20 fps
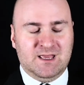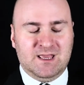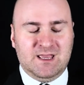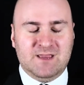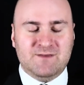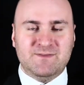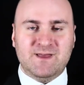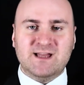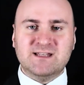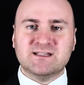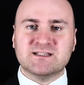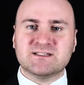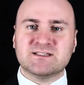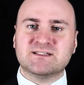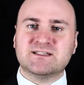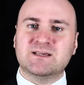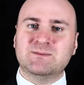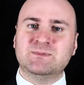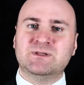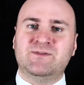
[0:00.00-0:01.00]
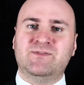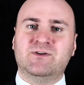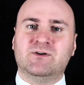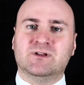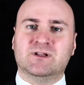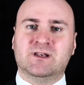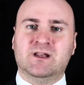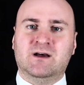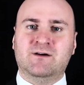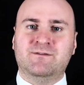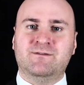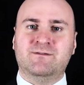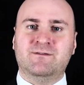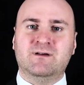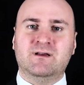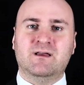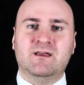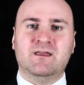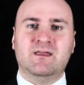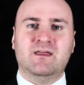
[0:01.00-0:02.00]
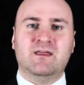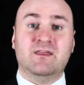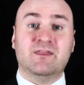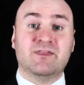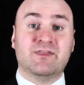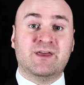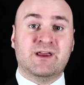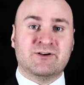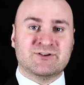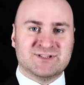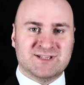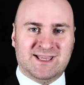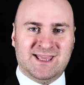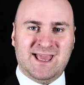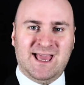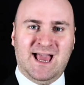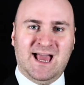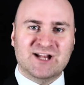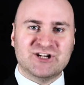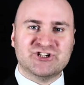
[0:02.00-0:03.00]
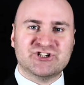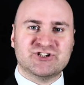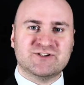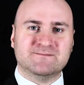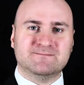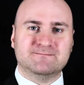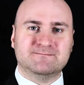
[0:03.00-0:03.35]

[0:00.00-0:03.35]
If that doesn't seem difficult enough, there is a catch.